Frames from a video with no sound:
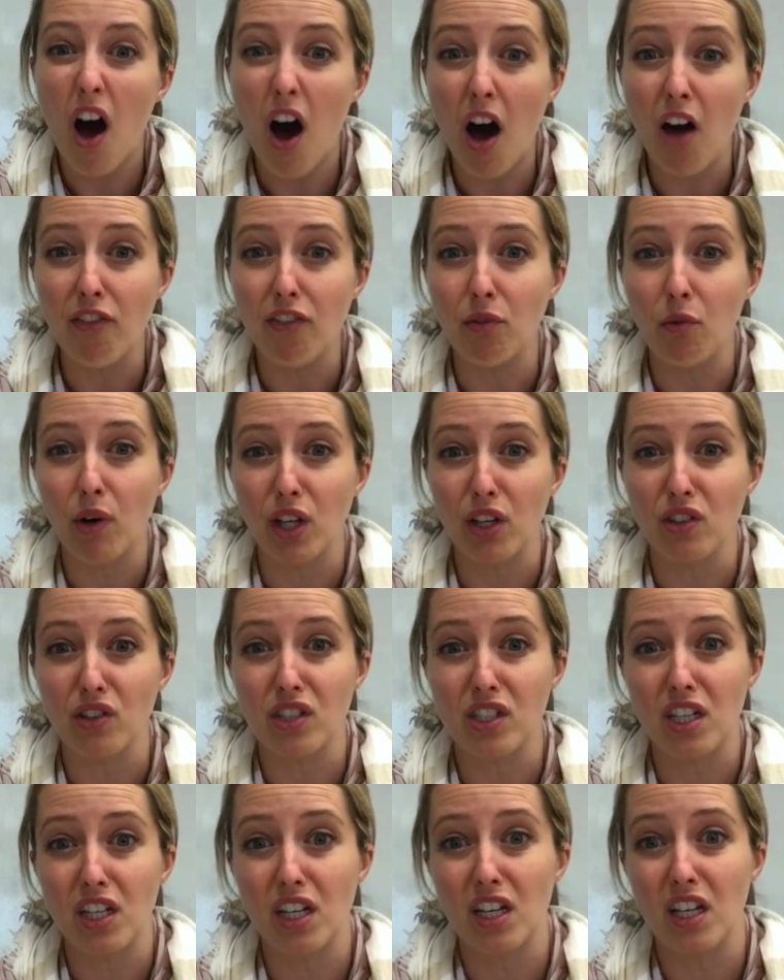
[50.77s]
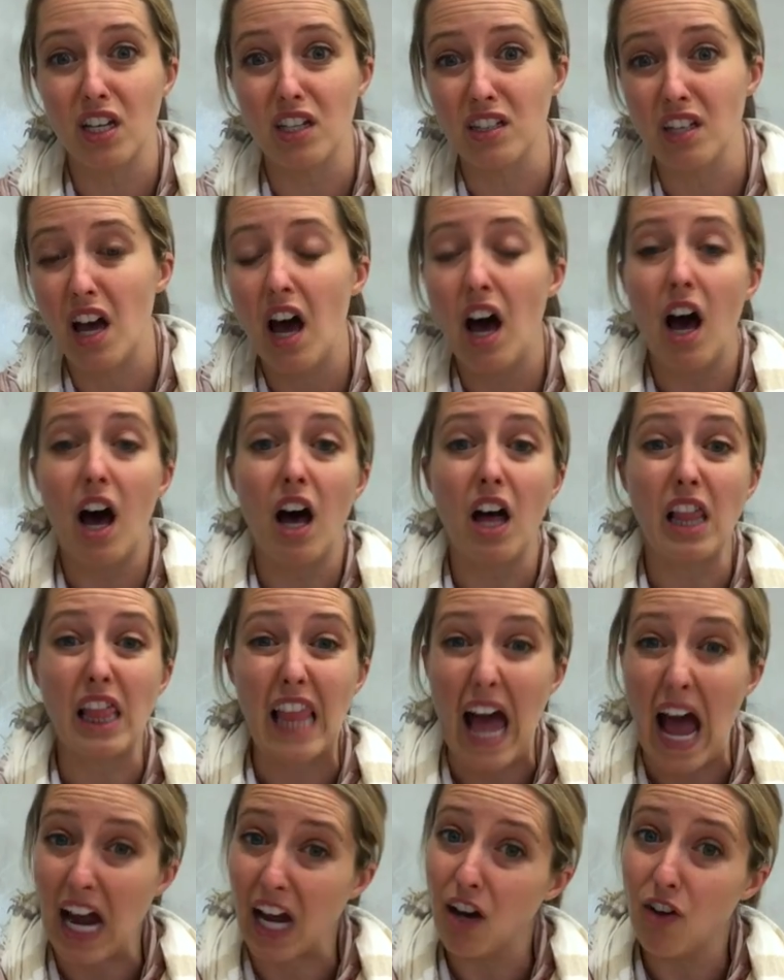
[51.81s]
Often what you'll see is a
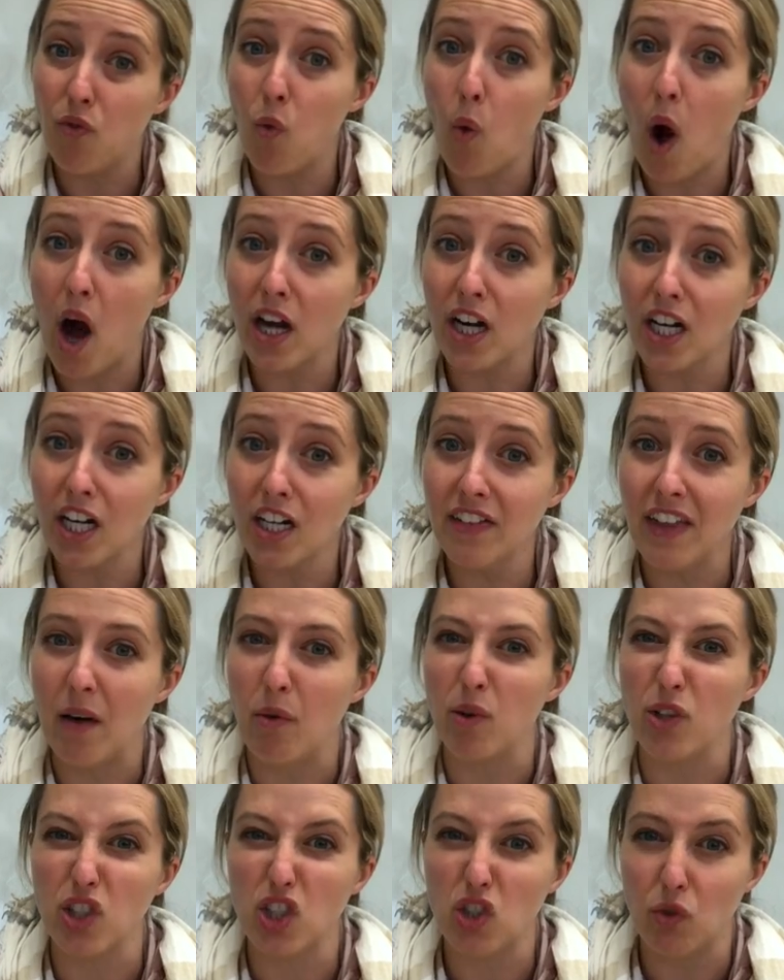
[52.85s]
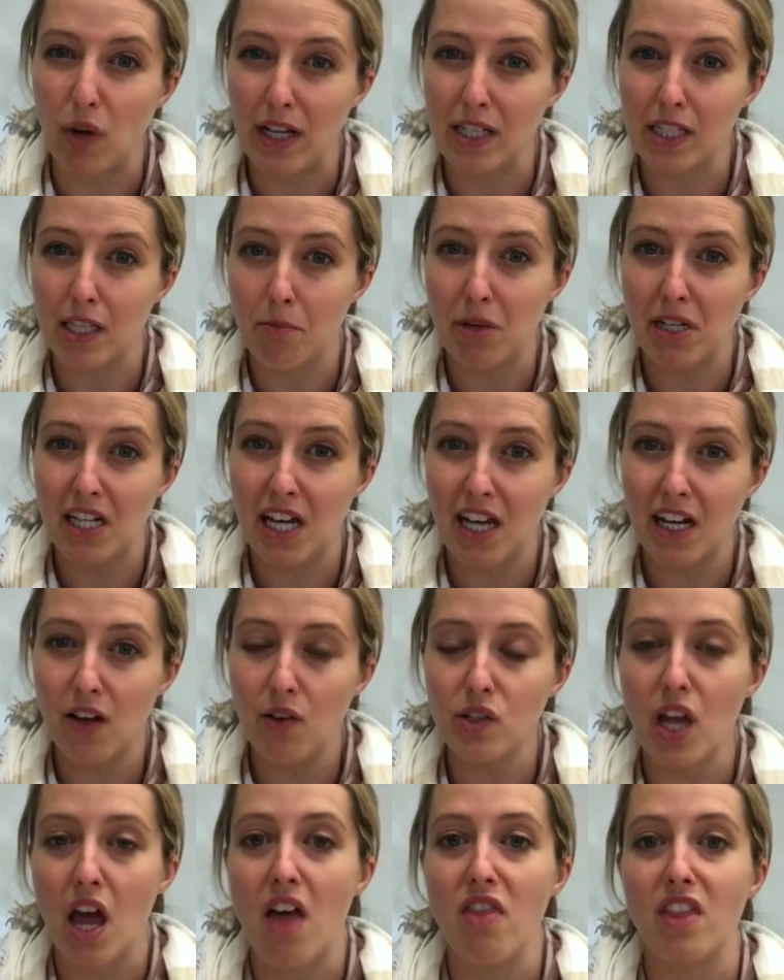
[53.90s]
lack of water that will stress the
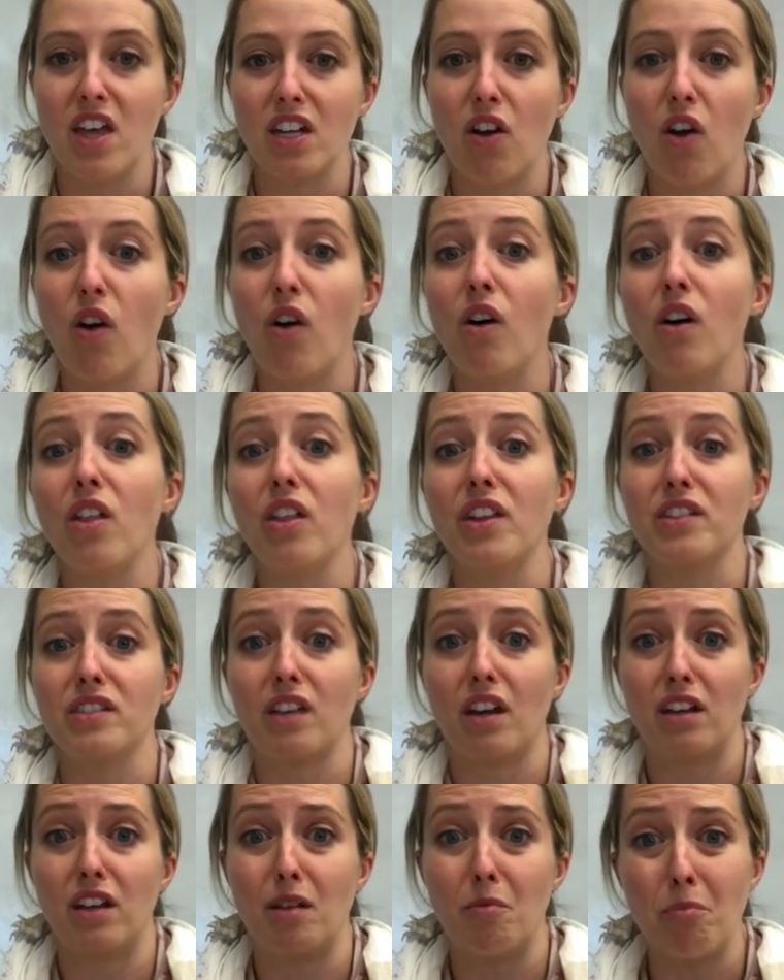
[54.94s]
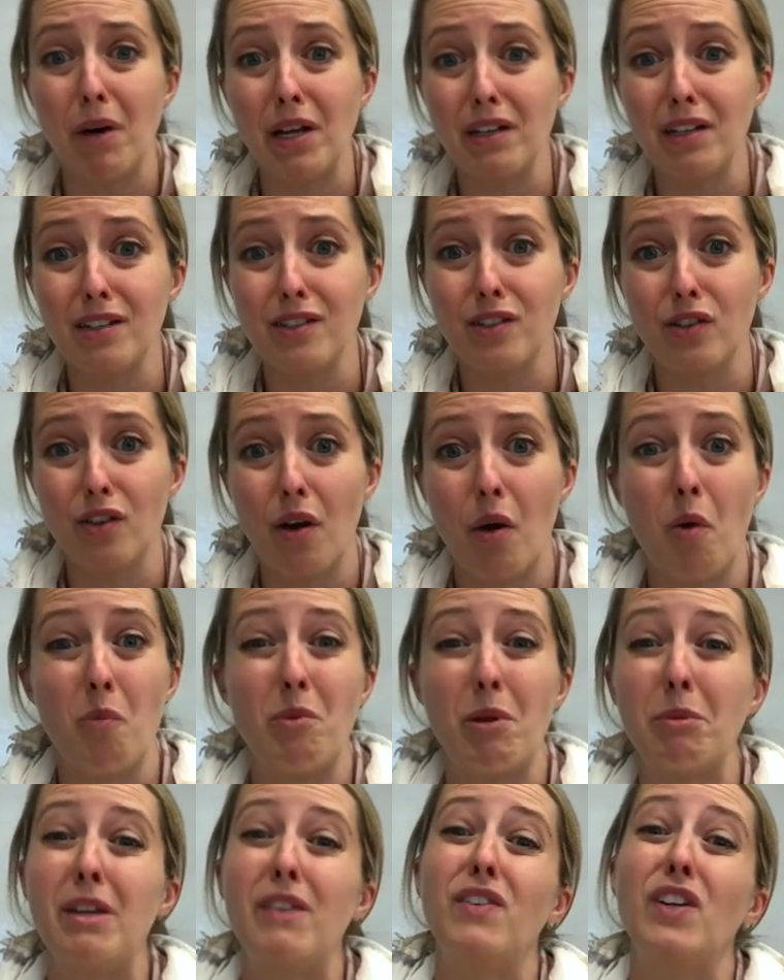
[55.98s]
potatoes, and then all of a sudden abundance,
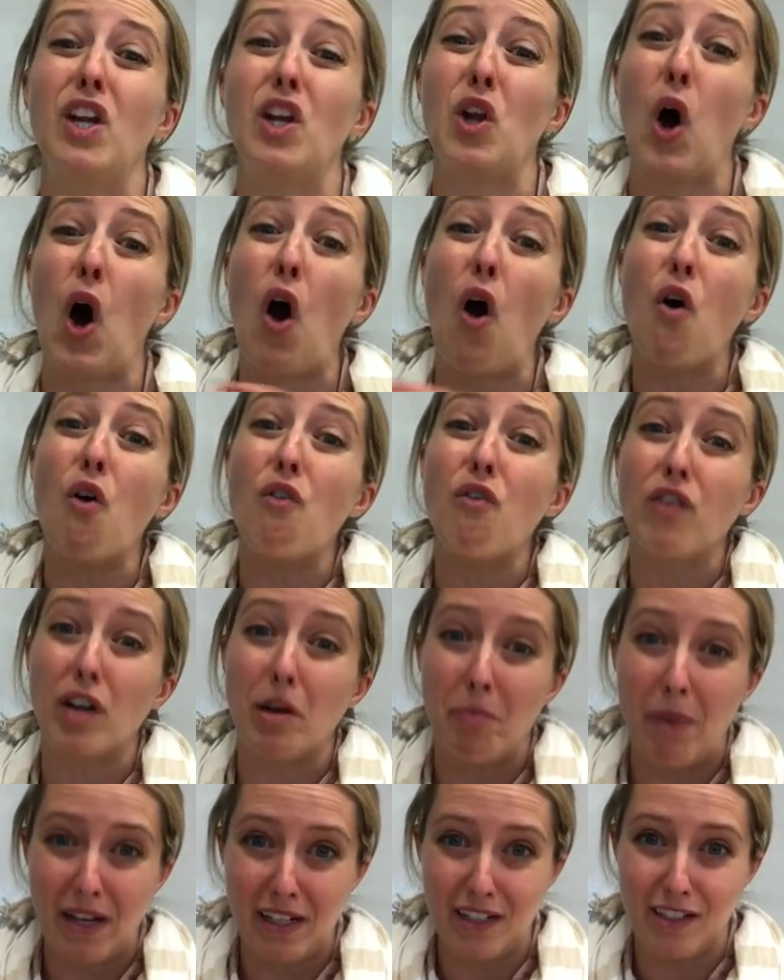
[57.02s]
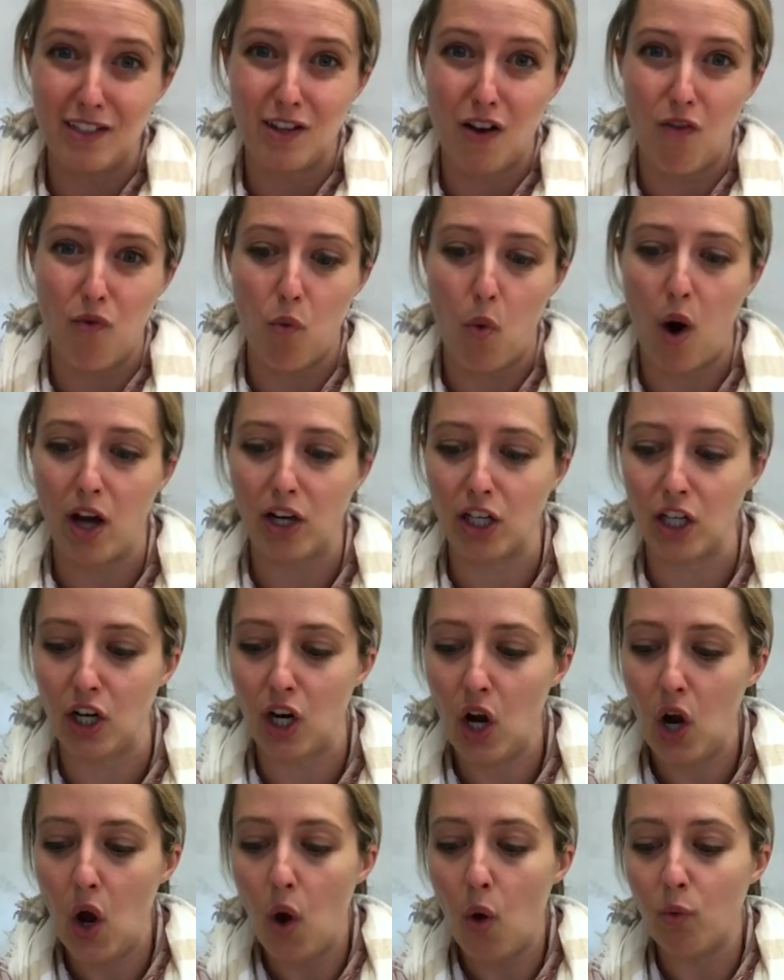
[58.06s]
maybe even an overabundance of water,
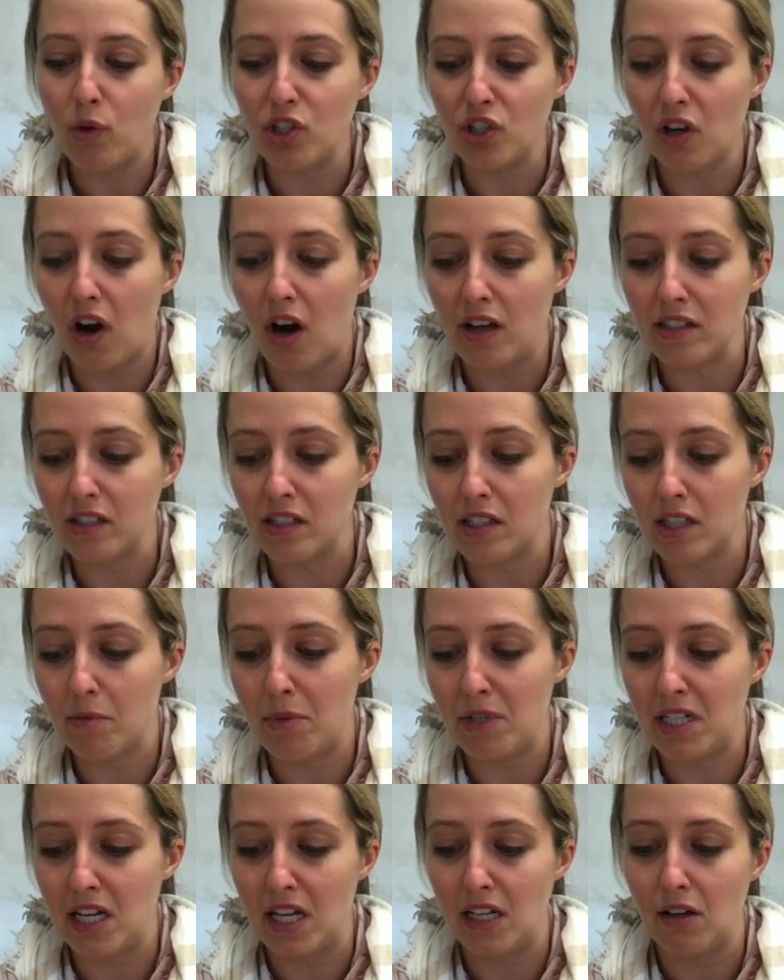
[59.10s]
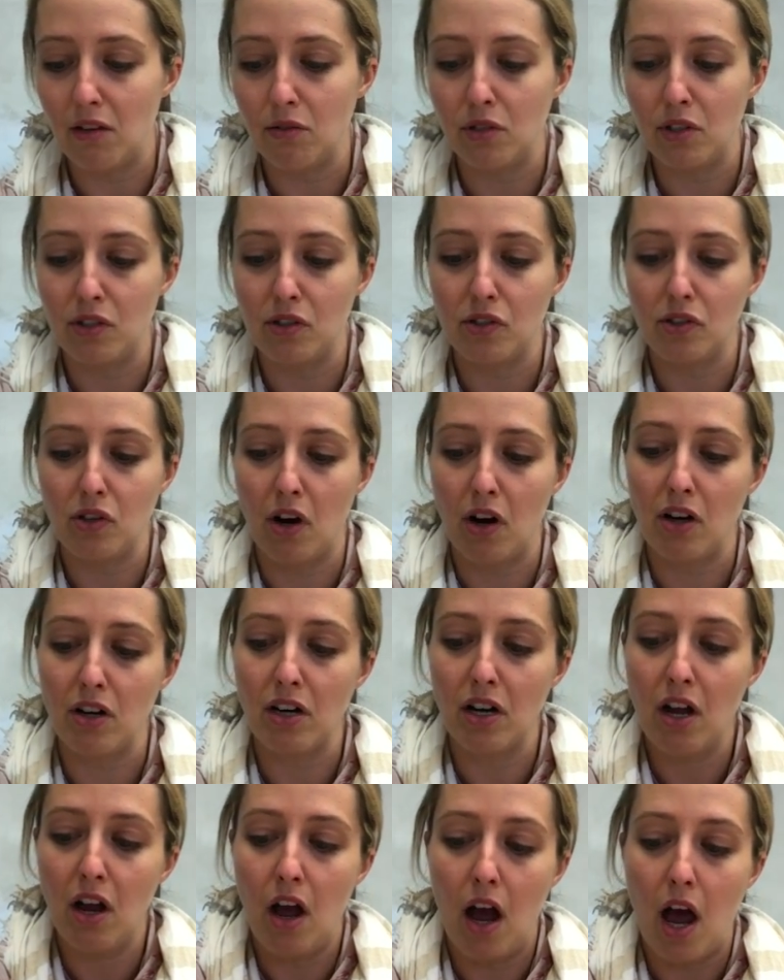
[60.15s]
which causes the potato to
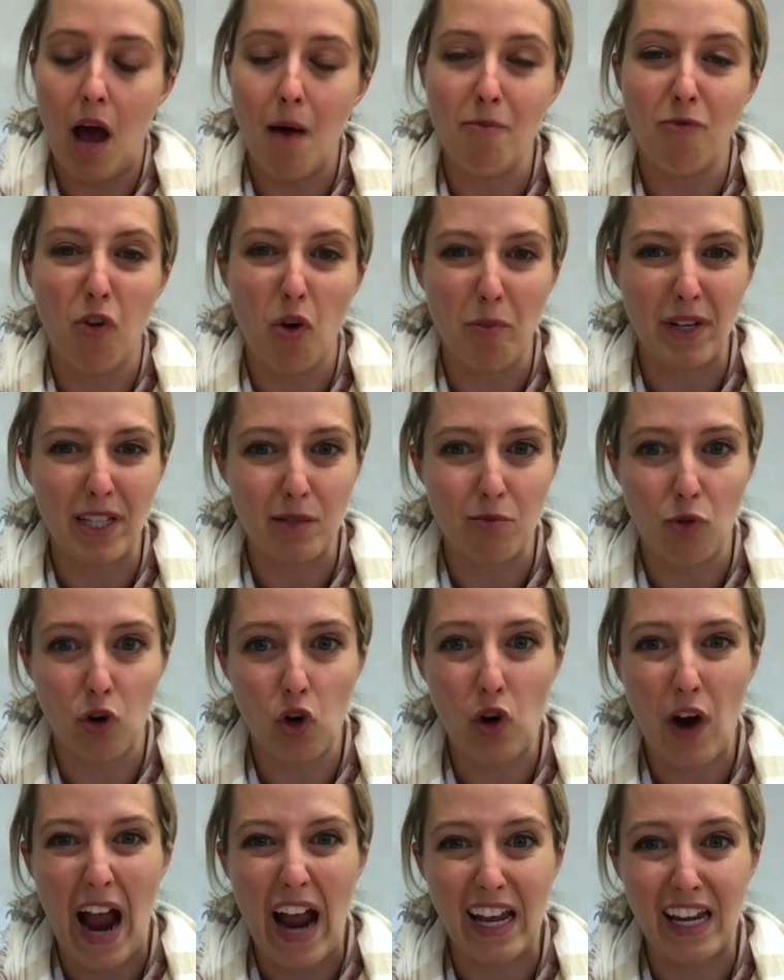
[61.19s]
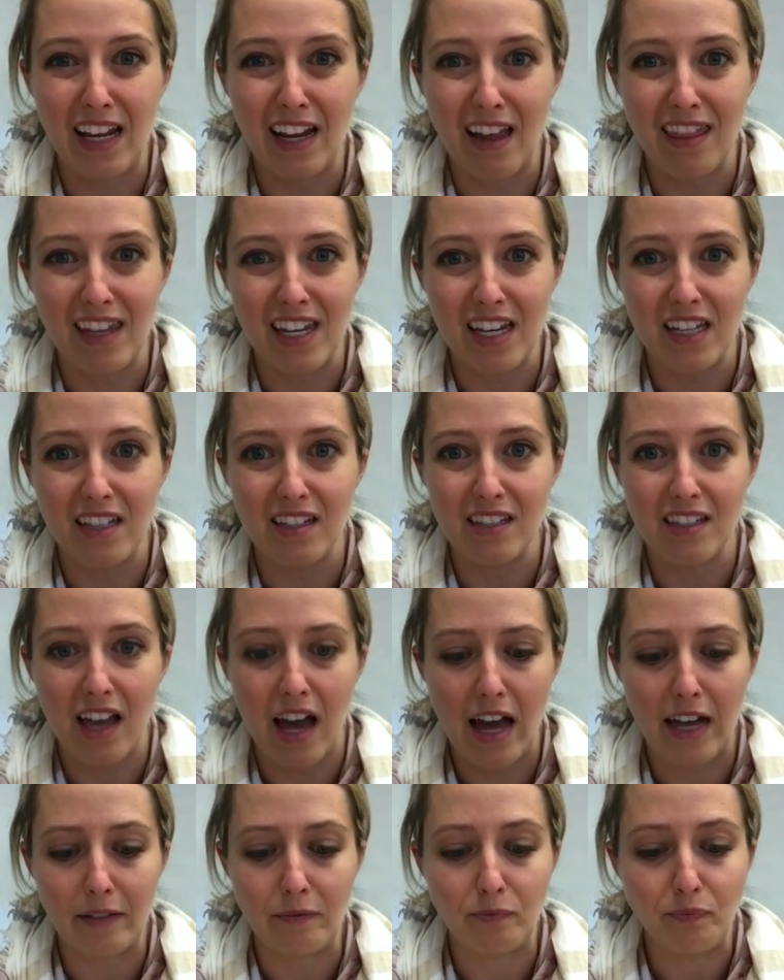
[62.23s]
start forming some cracking on the
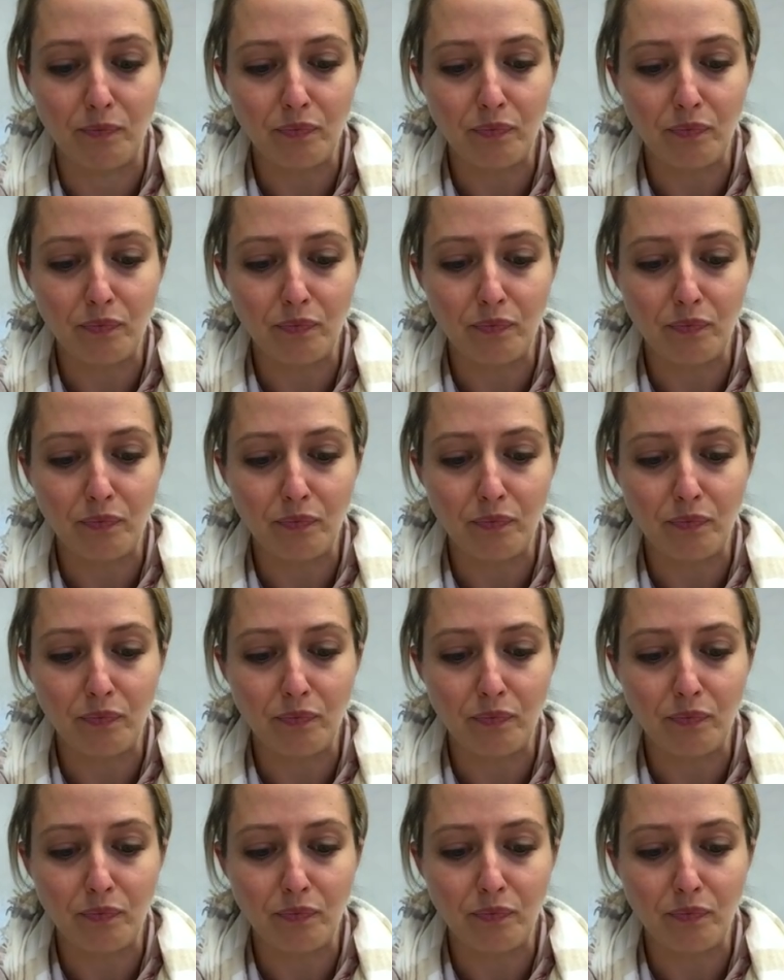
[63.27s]
inside.